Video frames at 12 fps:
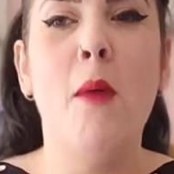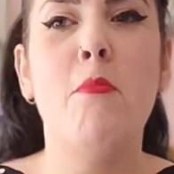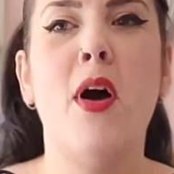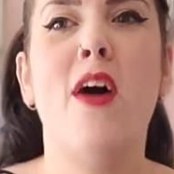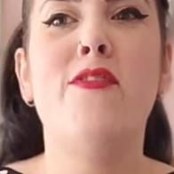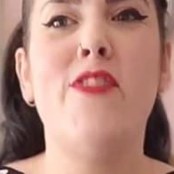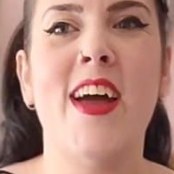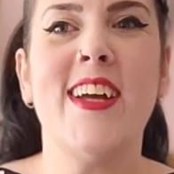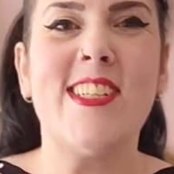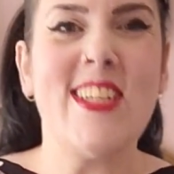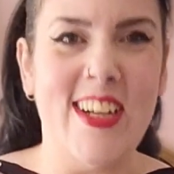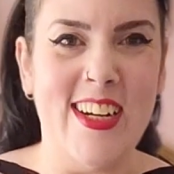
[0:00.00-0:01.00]

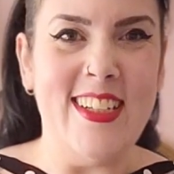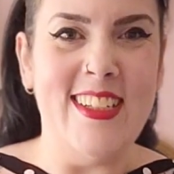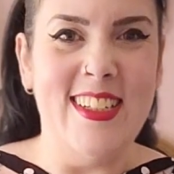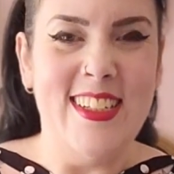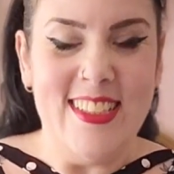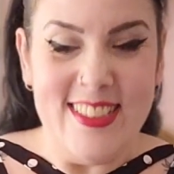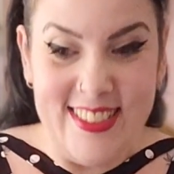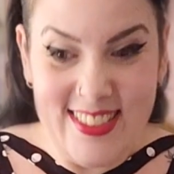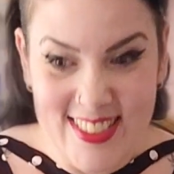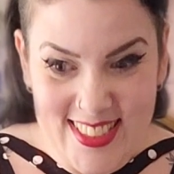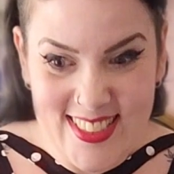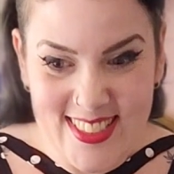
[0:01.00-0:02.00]
Perfection.
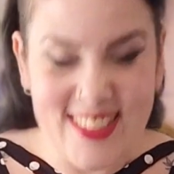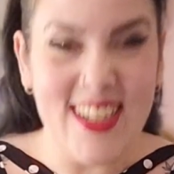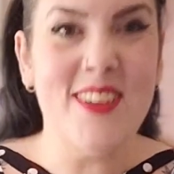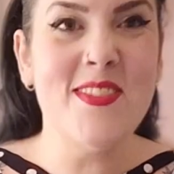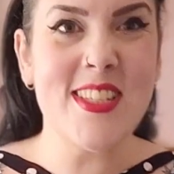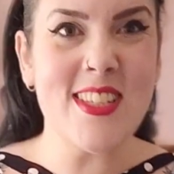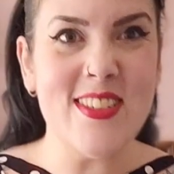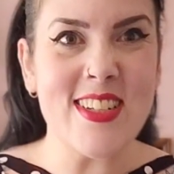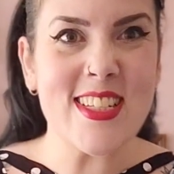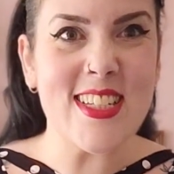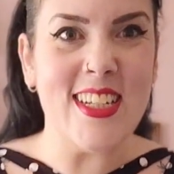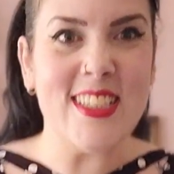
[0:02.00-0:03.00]
Oh, I'm so
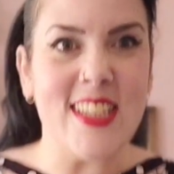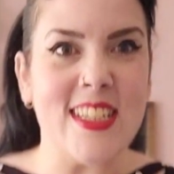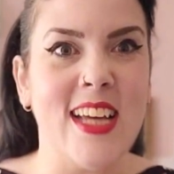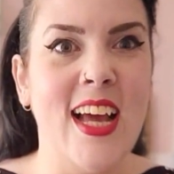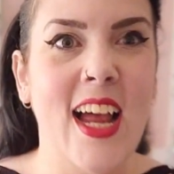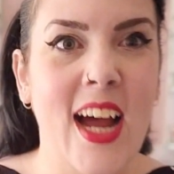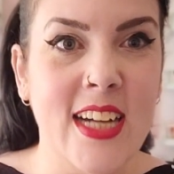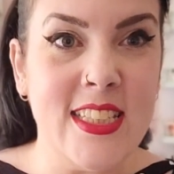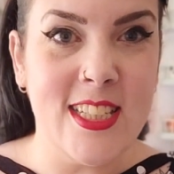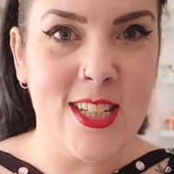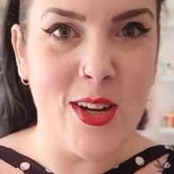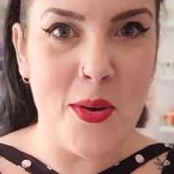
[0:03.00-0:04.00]
excited. I
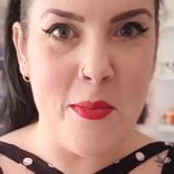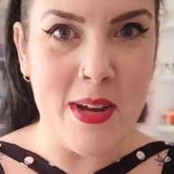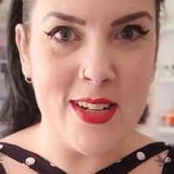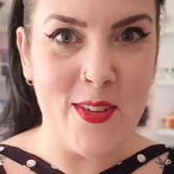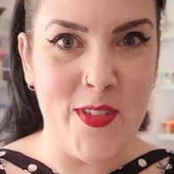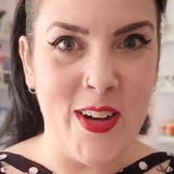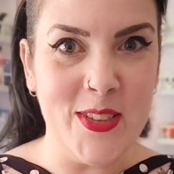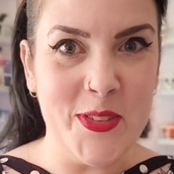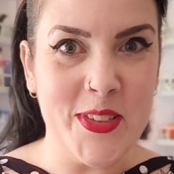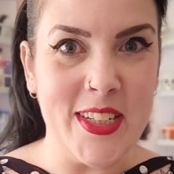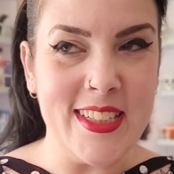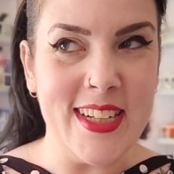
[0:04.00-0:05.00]
need to go and make the final
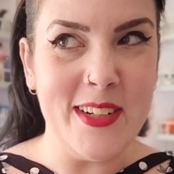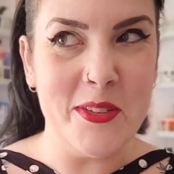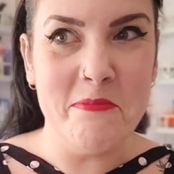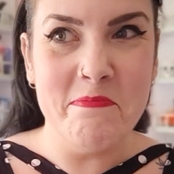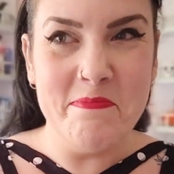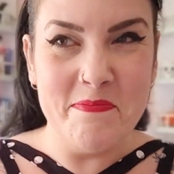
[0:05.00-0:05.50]
thing now.